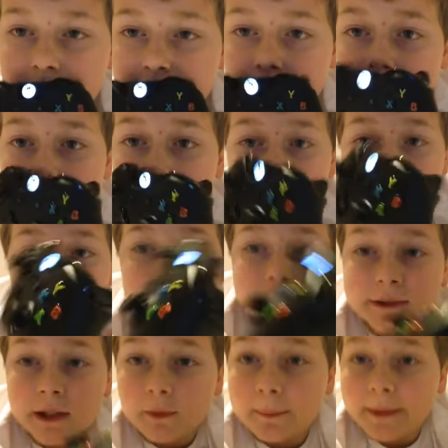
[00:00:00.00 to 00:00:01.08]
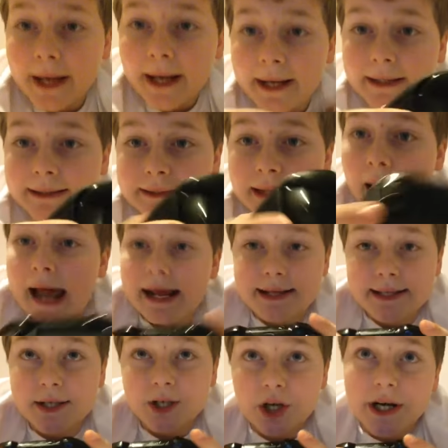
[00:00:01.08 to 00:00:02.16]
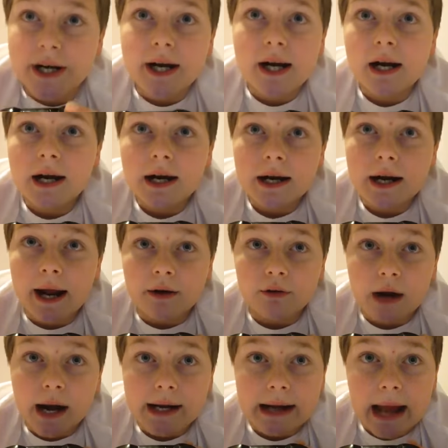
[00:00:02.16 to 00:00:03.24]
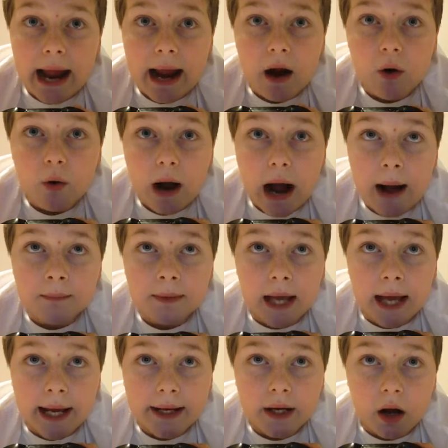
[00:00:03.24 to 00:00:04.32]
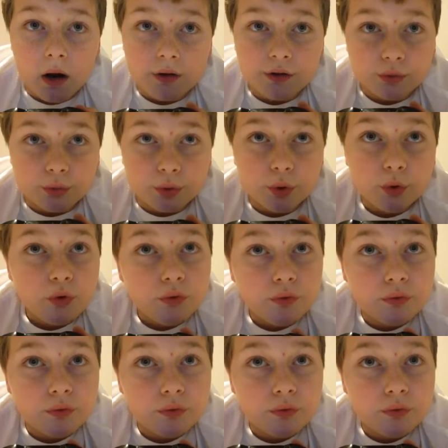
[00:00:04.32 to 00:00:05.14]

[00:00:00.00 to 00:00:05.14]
Cause I'm still playing Assassin's Creed. Like right now, I'm like on a roof.